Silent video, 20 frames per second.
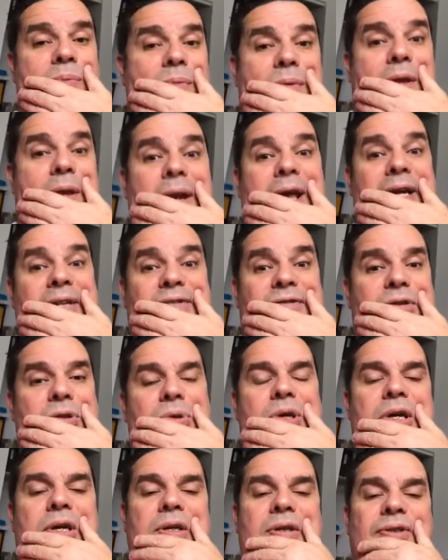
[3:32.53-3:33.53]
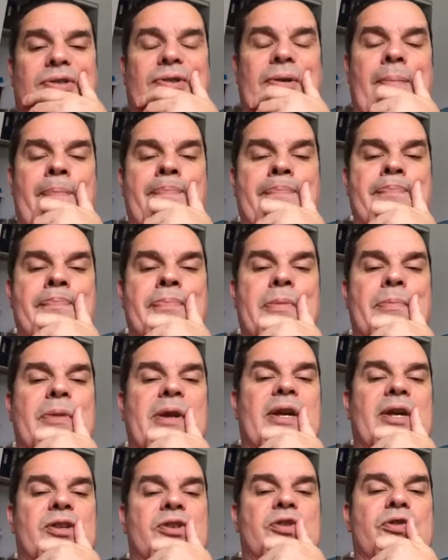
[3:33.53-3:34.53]
the next few years
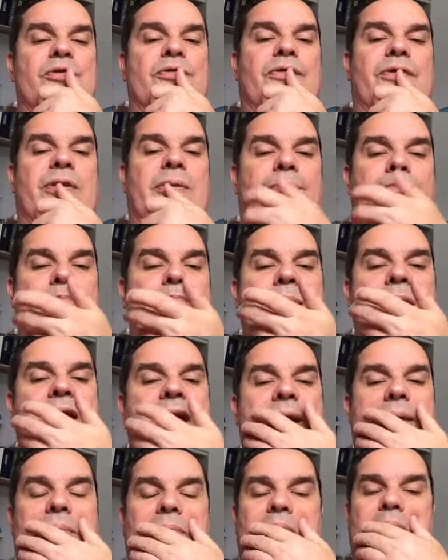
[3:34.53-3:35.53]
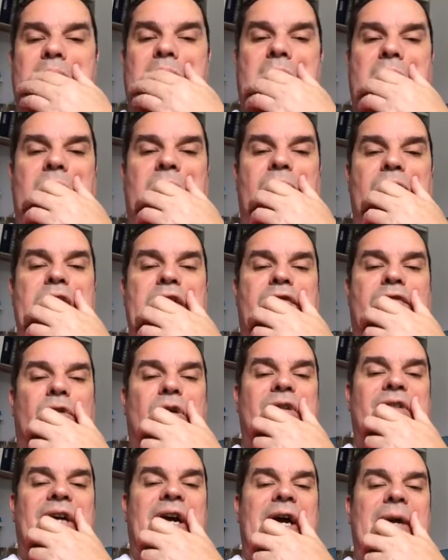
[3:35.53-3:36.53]
because you've made three,
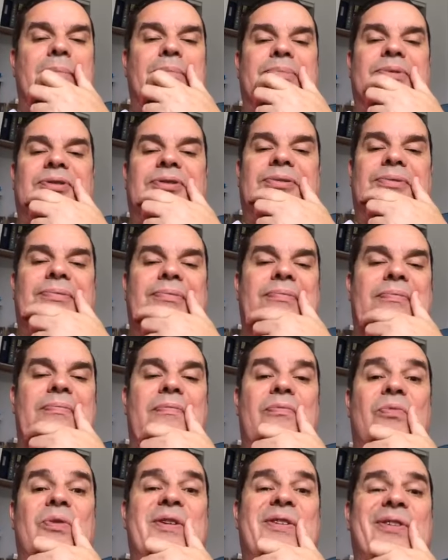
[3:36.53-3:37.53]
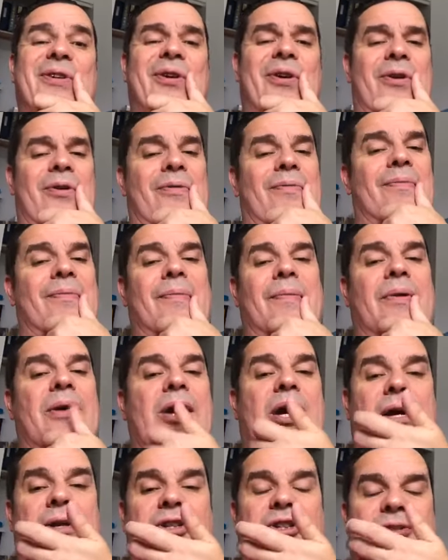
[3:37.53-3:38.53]
four times return
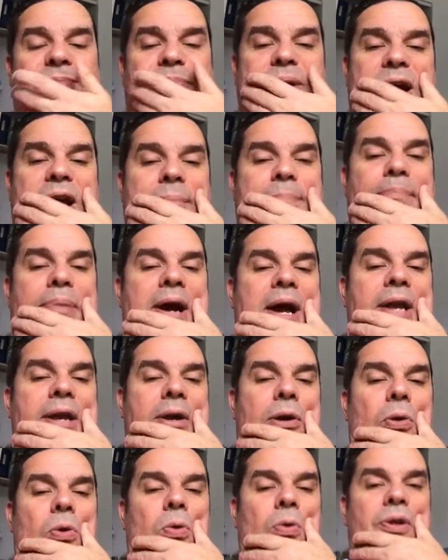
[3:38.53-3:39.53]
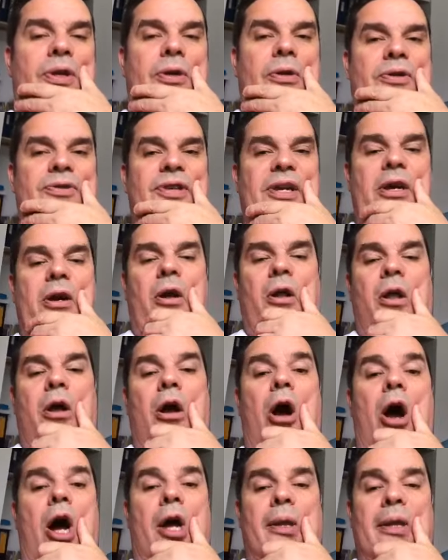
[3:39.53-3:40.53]
uh, just by buying and holding, or as they call it,
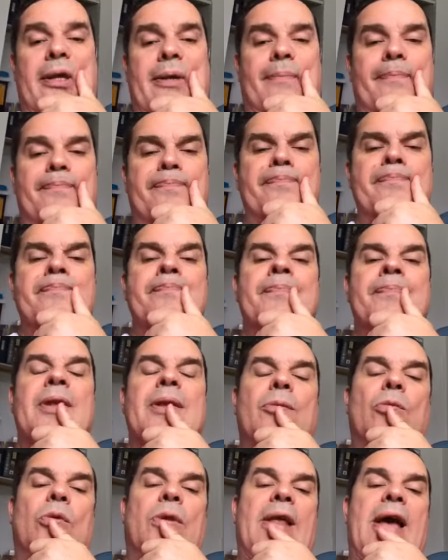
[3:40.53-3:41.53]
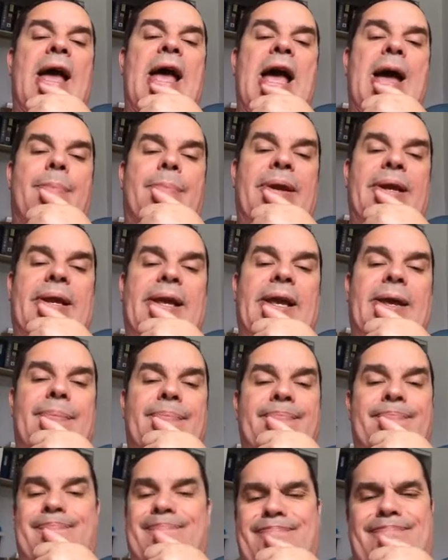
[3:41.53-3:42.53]
hodling. Will that happen
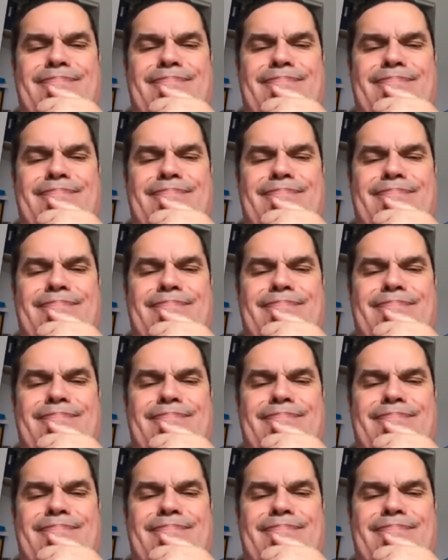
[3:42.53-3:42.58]
again?